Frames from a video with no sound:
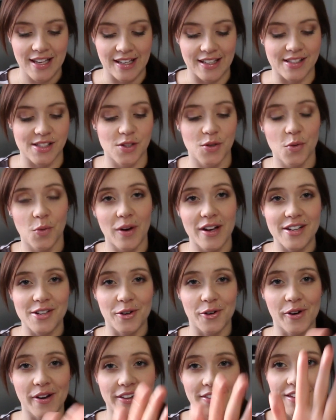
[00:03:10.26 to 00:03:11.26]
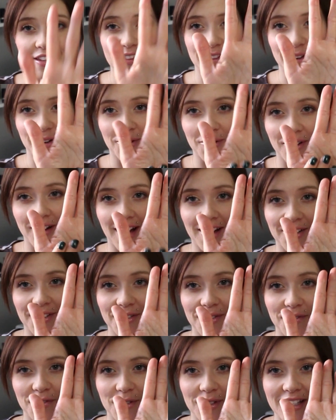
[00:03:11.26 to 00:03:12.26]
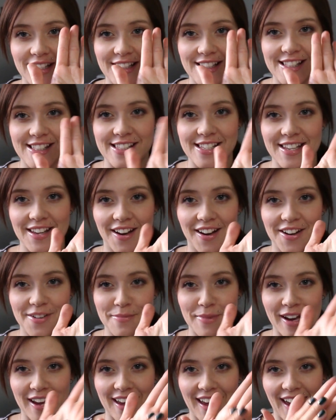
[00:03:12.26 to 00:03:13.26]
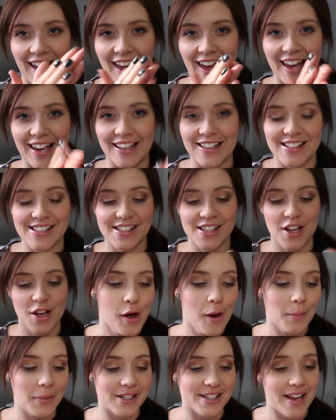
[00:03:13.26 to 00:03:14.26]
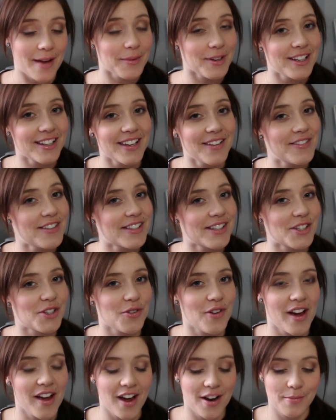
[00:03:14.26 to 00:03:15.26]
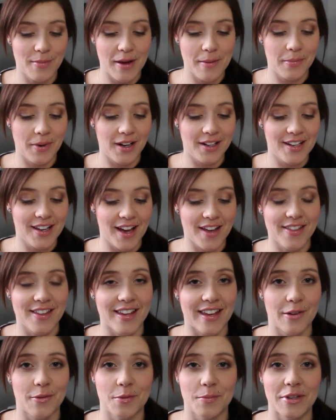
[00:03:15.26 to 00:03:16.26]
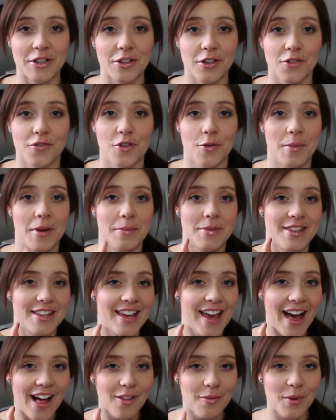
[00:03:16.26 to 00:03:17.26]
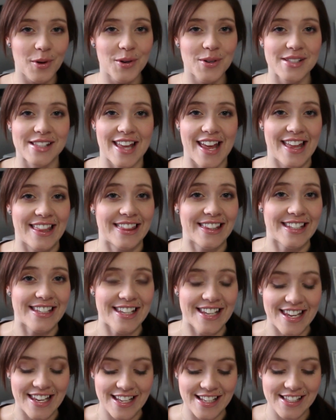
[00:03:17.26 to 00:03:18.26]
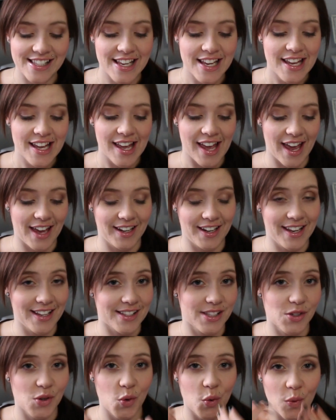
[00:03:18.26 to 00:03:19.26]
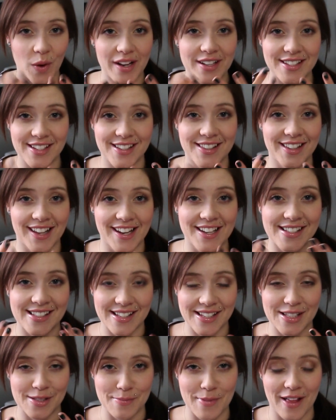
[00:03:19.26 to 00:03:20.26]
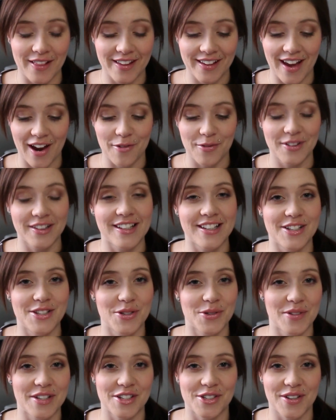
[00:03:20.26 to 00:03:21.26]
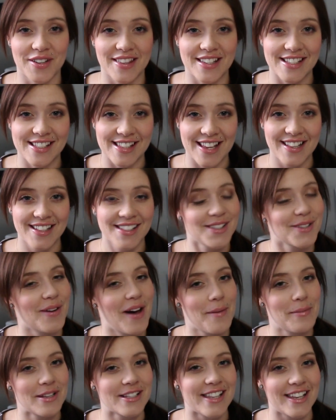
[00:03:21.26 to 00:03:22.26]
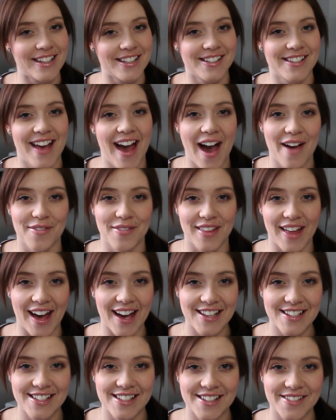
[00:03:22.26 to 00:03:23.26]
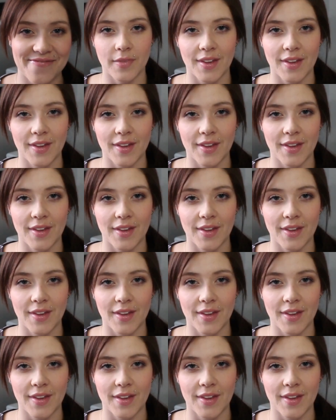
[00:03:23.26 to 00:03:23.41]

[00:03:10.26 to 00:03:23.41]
It's quite oily though. I don't know if you can see on my hands. But I'm going to give this a try on my body. I think it would be good for maybe the elbows and the knees. And it's quite nice smelling. I really do enjoy this scent. So I'm excited to have that.